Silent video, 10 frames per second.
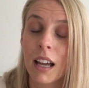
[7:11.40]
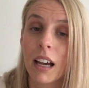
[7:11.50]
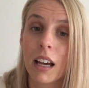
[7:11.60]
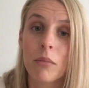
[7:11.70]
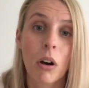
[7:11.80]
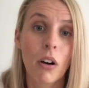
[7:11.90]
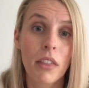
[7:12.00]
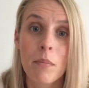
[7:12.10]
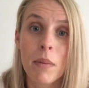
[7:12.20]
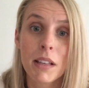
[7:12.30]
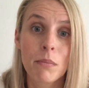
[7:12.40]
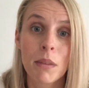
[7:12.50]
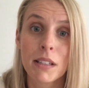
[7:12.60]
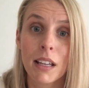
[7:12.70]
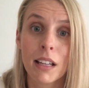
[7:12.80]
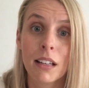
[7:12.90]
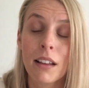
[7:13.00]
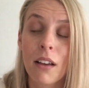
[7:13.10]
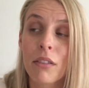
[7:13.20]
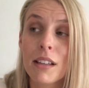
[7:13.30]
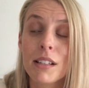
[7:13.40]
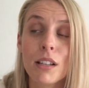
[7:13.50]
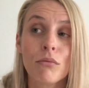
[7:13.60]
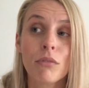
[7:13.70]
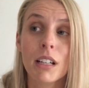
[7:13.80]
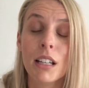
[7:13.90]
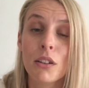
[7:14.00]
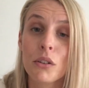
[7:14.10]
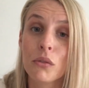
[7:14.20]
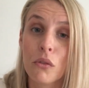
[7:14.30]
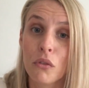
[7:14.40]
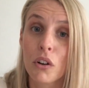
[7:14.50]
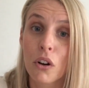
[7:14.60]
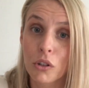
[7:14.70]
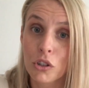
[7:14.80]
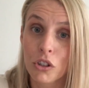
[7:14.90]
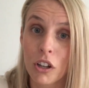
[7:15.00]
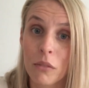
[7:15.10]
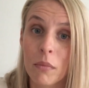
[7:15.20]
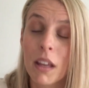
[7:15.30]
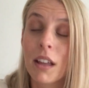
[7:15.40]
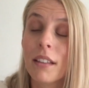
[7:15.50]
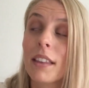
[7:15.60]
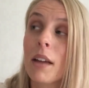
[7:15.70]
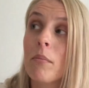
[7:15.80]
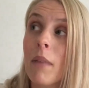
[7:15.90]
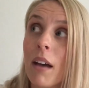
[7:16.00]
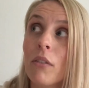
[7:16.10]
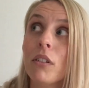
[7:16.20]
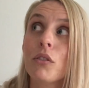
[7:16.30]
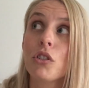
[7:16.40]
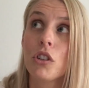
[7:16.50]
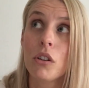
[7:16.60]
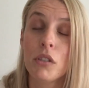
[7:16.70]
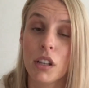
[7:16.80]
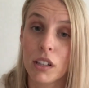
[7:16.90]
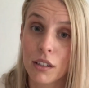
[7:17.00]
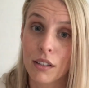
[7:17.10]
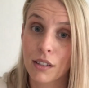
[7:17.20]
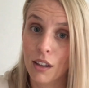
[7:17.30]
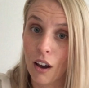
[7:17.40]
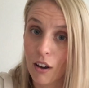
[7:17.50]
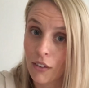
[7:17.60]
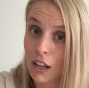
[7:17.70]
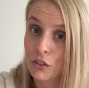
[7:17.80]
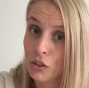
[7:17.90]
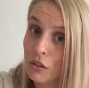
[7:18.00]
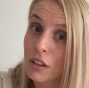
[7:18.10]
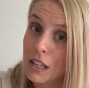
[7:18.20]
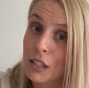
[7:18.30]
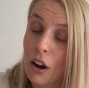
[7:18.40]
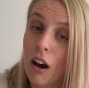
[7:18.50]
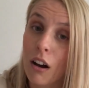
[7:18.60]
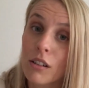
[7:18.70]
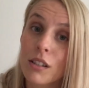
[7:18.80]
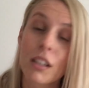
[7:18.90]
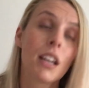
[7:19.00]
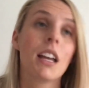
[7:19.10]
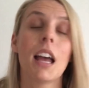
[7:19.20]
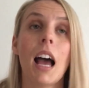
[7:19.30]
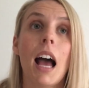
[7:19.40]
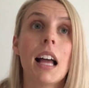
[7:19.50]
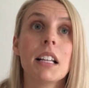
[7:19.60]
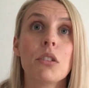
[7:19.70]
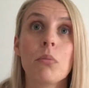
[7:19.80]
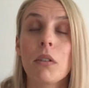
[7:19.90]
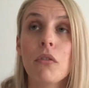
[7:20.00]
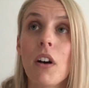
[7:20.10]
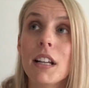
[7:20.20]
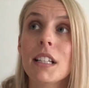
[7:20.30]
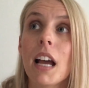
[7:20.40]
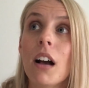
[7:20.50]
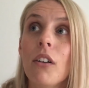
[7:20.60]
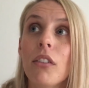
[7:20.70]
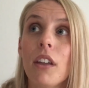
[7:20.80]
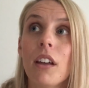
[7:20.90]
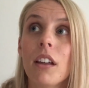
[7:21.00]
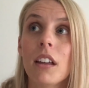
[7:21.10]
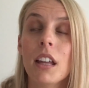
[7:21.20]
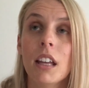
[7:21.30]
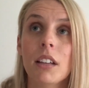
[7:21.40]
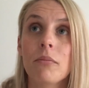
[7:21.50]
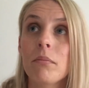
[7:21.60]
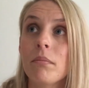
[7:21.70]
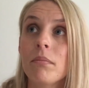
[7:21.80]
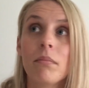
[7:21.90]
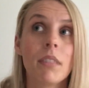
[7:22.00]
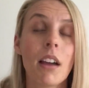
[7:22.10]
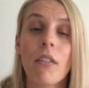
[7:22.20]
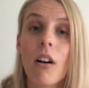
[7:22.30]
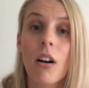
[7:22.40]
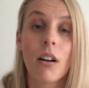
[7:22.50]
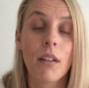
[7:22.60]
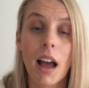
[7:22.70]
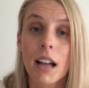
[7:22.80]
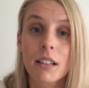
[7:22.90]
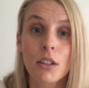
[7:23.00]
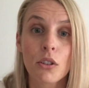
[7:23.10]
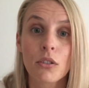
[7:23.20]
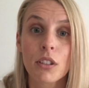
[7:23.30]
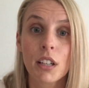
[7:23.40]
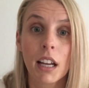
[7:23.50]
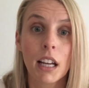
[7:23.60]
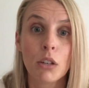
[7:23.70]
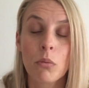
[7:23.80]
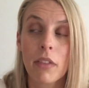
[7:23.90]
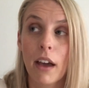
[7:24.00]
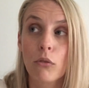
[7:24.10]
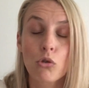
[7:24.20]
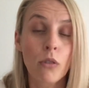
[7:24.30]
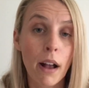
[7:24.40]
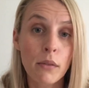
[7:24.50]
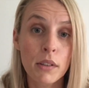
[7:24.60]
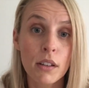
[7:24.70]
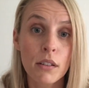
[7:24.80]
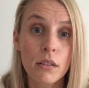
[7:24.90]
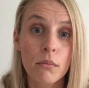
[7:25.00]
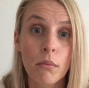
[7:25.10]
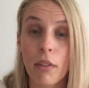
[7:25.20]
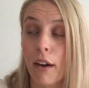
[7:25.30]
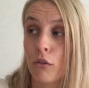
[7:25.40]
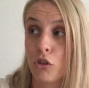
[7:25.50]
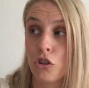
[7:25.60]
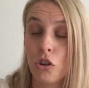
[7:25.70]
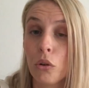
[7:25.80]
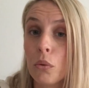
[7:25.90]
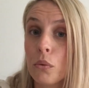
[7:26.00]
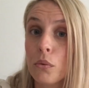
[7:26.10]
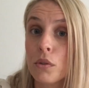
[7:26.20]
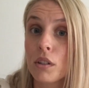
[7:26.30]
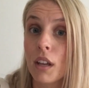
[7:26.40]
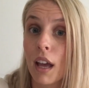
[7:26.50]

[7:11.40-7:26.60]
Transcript: Are there bits missing? Now, this is really useful for costume. The amount of students that I've had do this task, and we find out that there are actors on stage without trousers, without shoes.